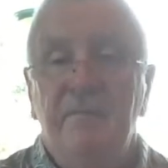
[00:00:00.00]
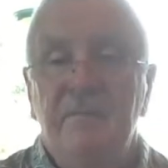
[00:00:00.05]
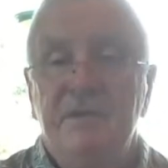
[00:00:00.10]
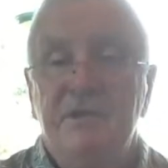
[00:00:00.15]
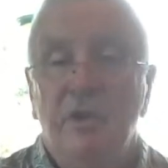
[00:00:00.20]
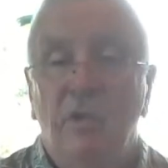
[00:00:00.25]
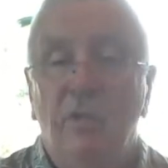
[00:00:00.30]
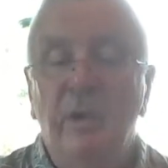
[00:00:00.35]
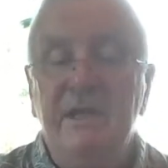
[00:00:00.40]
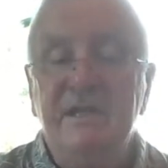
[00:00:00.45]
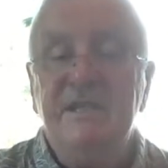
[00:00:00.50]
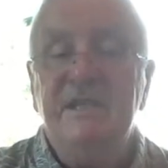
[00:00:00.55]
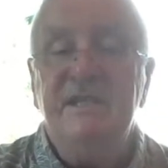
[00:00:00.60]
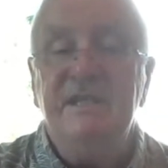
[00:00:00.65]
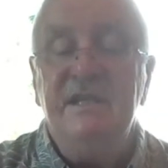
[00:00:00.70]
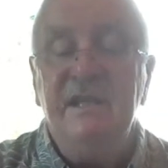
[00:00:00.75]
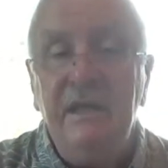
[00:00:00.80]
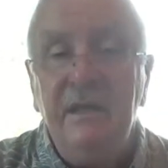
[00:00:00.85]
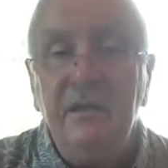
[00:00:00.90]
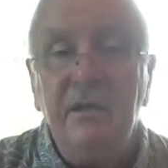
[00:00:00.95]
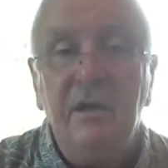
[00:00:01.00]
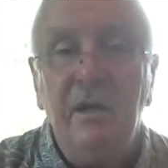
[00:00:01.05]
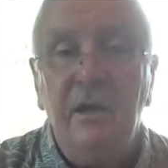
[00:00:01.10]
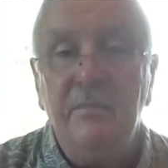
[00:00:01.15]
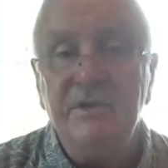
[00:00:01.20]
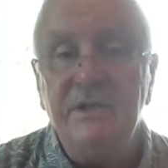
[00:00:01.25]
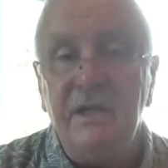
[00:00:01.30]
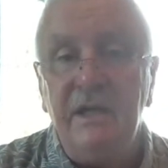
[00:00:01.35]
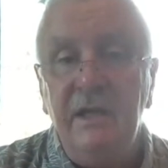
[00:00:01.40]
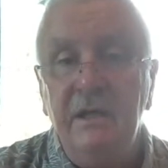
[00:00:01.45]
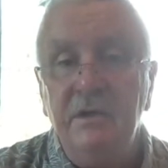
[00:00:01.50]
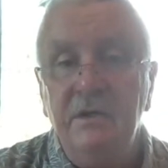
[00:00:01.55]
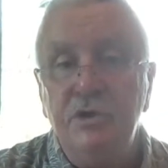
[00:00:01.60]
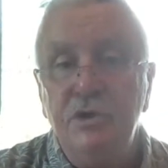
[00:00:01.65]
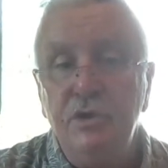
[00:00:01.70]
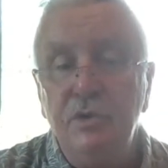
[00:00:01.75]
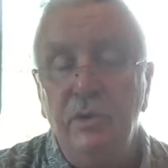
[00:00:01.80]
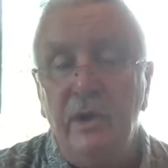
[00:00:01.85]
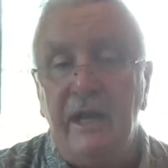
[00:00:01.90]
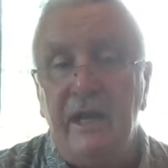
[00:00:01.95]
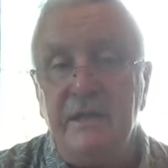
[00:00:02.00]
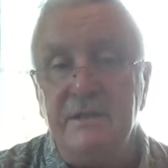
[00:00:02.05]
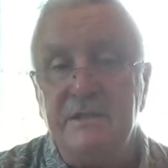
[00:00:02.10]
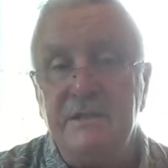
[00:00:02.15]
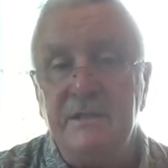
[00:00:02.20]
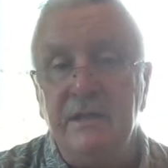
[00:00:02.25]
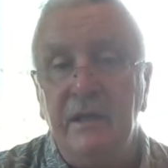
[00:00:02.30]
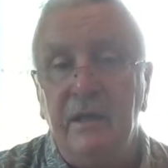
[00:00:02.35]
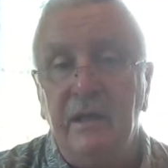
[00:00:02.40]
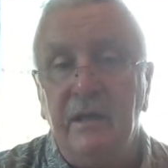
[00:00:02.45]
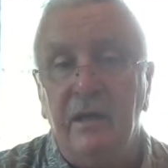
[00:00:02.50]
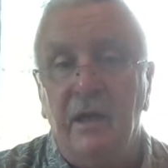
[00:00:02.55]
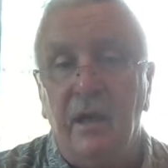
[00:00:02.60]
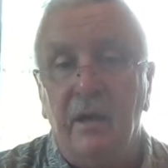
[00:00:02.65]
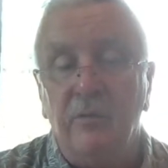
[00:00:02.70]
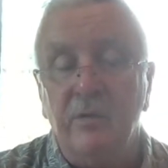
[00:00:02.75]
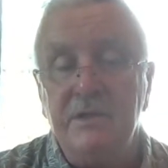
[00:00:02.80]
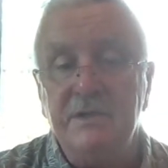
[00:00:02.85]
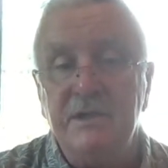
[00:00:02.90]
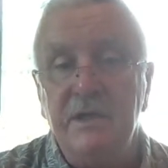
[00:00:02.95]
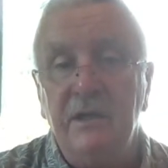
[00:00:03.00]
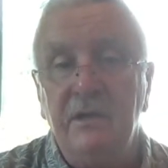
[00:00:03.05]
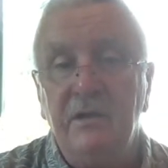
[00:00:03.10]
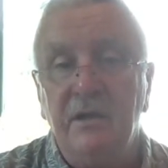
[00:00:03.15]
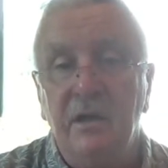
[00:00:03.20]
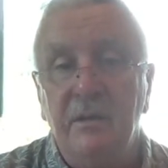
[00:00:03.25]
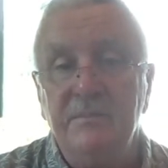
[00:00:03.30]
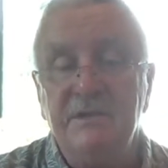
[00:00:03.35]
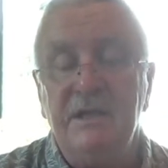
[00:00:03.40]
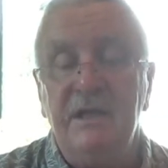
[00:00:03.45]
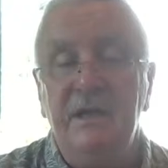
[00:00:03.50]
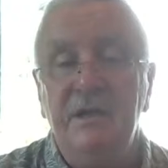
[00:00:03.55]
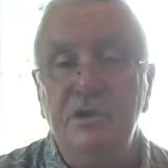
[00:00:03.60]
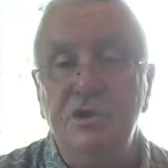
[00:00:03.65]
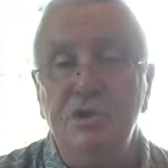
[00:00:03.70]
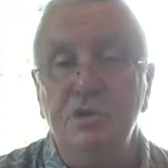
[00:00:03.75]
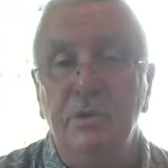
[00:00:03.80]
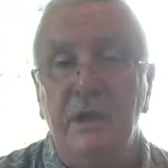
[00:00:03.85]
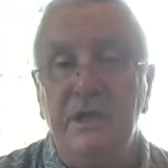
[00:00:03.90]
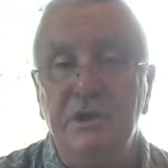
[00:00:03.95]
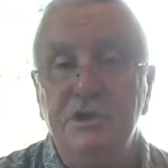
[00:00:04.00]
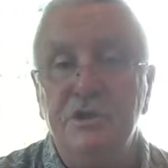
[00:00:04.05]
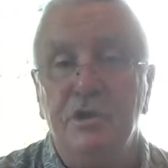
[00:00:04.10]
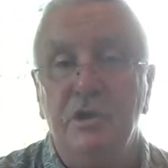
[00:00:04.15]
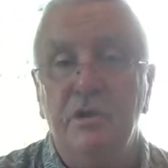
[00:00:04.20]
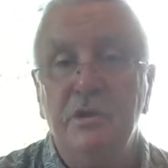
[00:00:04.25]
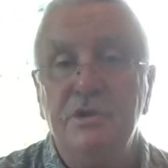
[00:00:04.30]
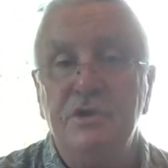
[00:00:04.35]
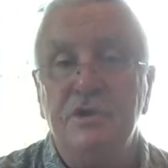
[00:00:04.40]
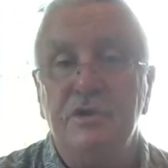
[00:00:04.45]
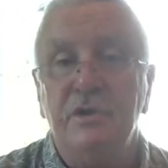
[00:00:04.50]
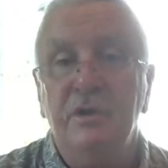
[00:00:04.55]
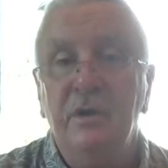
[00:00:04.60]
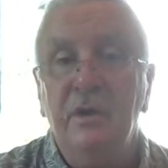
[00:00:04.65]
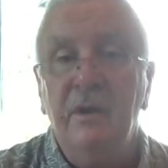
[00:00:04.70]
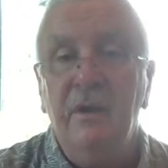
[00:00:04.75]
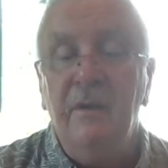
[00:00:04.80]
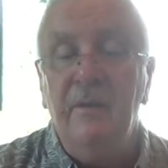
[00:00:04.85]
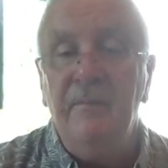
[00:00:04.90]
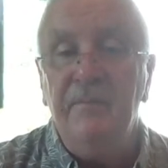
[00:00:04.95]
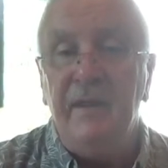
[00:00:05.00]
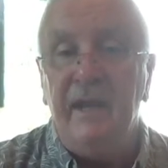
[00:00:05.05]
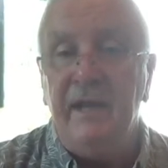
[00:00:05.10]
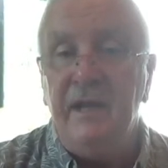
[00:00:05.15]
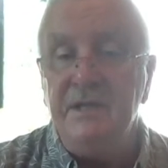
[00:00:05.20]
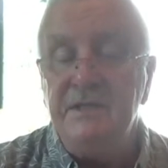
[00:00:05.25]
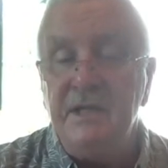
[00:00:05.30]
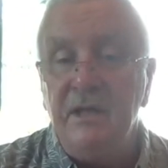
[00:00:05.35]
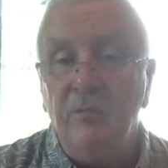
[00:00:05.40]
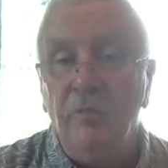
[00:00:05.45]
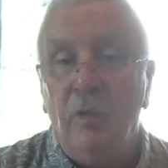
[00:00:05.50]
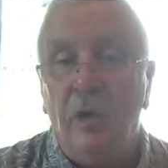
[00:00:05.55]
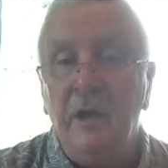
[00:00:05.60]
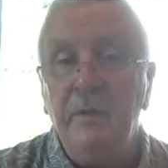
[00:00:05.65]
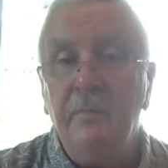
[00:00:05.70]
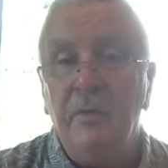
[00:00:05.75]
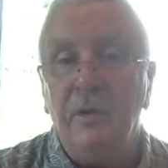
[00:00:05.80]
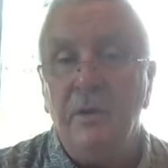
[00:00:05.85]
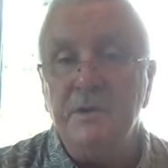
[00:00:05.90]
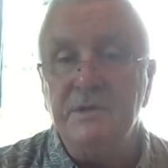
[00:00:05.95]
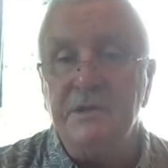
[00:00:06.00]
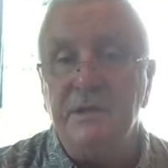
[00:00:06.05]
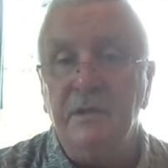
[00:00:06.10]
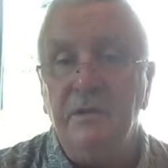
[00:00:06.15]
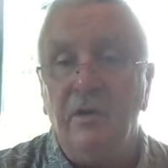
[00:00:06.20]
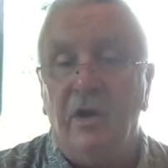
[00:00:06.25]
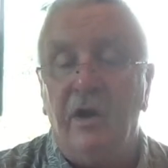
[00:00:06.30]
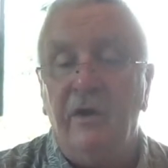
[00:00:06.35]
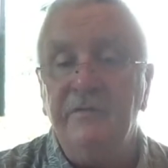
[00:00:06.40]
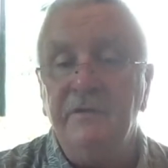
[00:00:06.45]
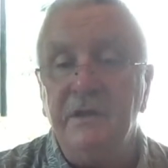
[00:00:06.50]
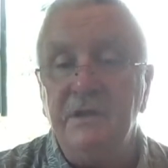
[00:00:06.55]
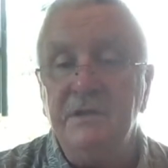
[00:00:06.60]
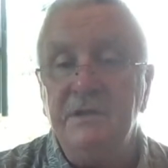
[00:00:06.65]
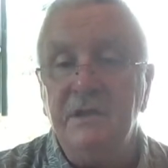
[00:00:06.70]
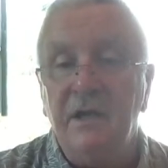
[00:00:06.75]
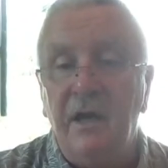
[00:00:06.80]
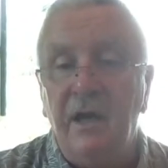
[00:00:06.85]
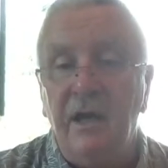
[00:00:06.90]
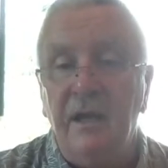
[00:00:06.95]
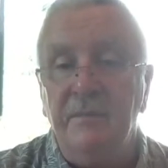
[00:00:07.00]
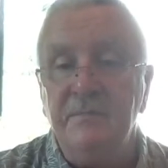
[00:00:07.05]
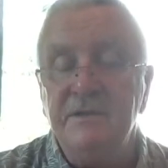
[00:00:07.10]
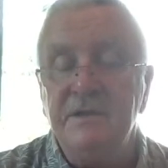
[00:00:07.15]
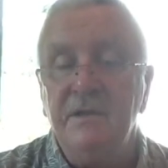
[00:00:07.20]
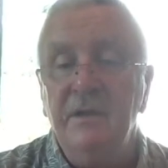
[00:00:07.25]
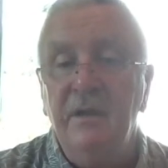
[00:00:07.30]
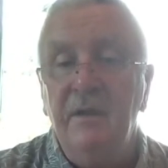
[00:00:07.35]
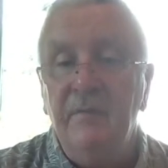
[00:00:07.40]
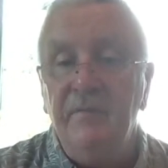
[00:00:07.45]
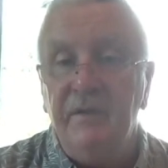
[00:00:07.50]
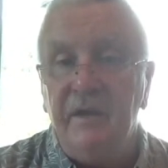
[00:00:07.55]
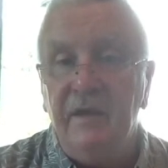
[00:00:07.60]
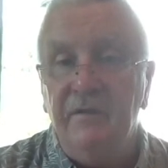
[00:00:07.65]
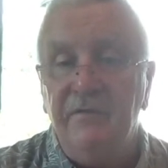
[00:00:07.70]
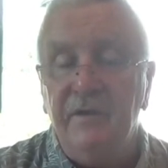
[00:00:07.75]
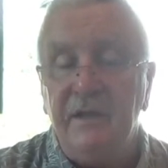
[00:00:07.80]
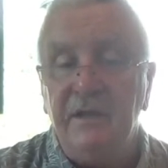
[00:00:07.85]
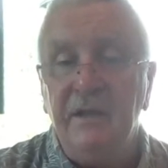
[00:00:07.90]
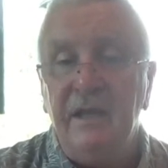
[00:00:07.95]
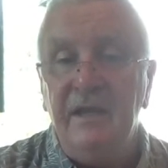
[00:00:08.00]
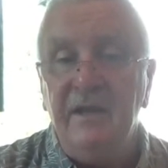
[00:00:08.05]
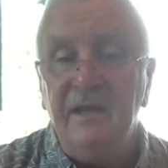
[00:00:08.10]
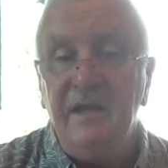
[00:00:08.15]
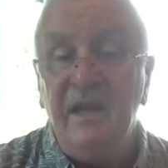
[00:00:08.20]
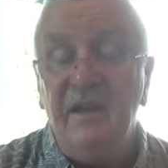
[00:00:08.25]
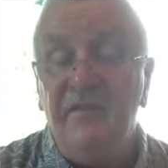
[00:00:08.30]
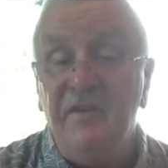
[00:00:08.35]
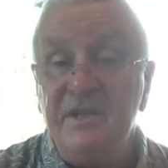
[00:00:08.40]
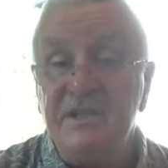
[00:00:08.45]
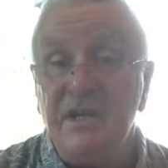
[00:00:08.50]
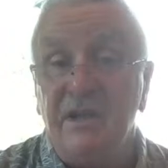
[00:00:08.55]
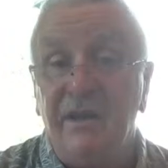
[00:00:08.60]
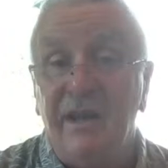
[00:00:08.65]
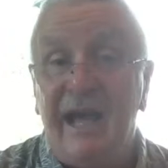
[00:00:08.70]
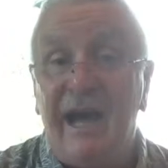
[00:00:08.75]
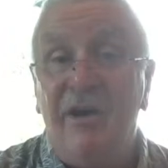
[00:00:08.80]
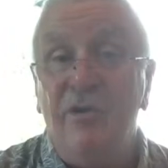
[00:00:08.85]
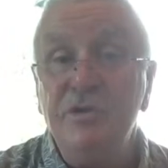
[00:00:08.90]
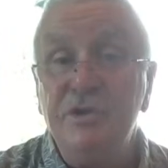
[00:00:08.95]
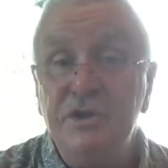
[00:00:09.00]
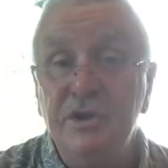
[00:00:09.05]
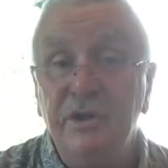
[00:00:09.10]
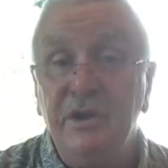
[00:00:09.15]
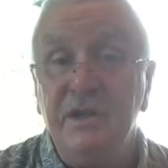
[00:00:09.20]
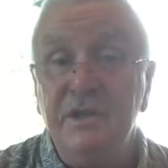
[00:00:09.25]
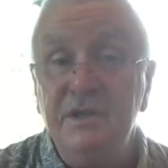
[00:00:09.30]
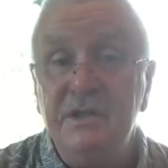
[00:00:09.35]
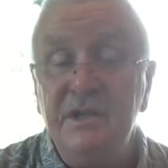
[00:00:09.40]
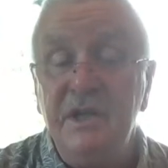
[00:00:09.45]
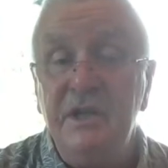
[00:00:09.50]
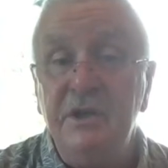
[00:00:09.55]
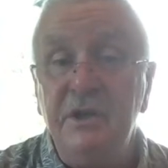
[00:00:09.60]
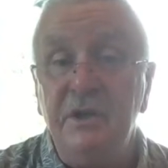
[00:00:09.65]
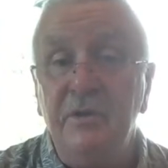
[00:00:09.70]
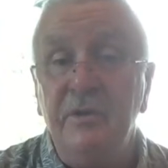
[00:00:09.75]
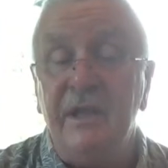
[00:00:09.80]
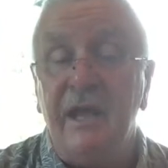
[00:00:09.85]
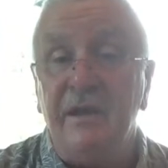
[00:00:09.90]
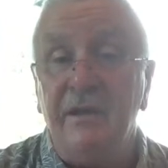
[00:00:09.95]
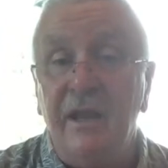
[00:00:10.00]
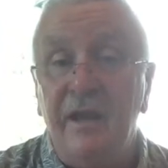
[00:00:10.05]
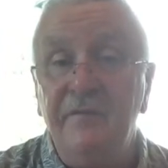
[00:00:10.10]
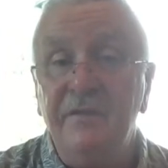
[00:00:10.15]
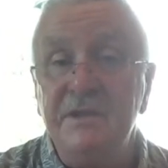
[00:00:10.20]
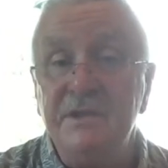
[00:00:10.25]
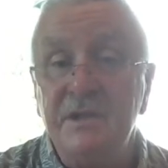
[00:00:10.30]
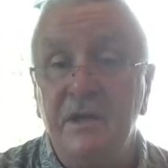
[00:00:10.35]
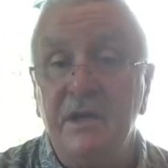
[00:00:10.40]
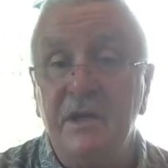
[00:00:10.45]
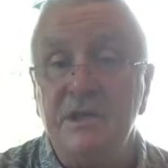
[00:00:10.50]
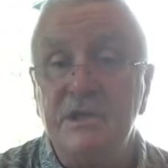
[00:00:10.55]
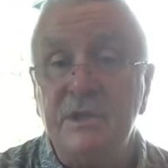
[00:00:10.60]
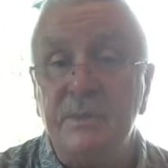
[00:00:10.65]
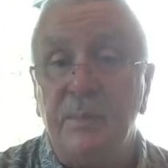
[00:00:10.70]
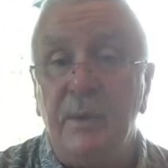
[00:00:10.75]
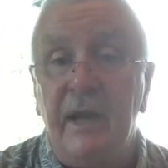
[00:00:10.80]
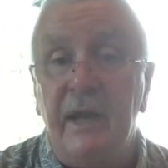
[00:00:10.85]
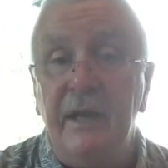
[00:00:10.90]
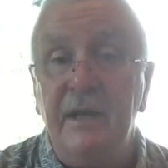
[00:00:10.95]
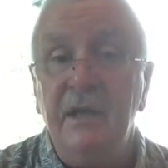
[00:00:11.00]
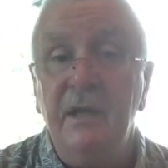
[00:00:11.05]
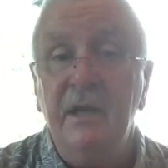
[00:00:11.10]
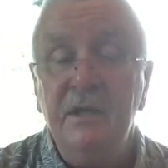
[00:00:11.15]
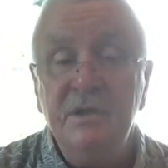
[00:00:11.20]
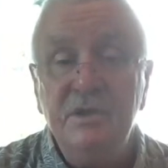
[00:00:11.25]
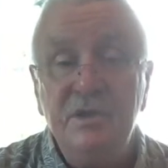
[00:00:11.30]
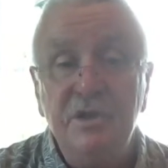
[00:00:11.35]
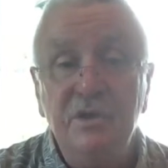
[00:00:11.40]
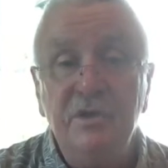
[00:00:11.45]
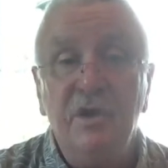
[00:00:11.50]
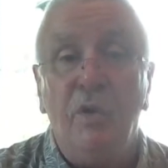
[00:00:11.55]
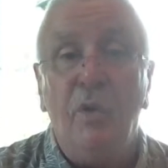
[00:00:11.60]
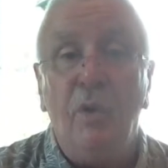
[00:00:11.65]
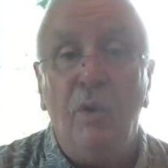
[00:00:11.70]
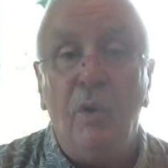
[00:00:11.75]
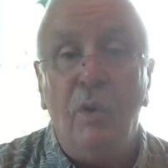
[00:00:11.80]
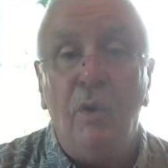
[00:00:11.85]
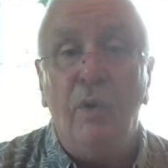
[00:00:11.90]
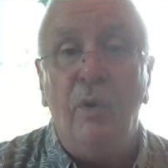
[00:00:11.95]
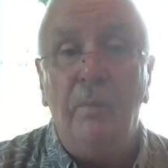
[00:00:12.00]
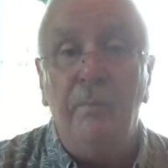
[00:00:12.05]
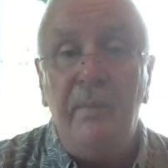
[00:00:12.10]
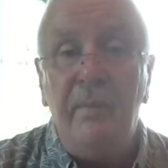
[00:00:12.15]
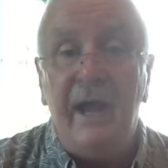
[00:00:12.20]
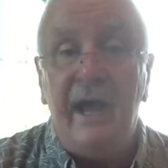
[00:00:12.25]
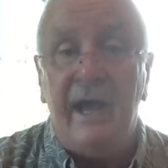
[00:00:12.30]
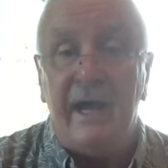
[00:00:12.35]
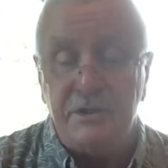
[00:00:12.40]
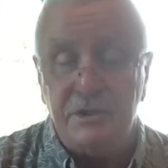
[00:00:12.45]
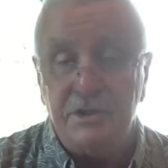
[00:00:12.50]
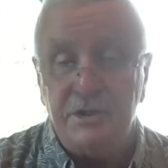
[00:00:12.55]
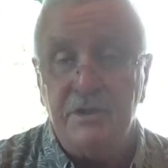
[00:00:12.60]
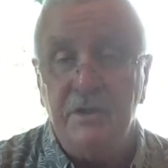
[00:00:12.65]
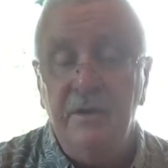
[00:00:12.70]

So when sin comes into a synagogue, when sin comes into a church, and it's in one person, oftentimes, if it if it's allowed to continue, that leaven's going to spread to the whole batch.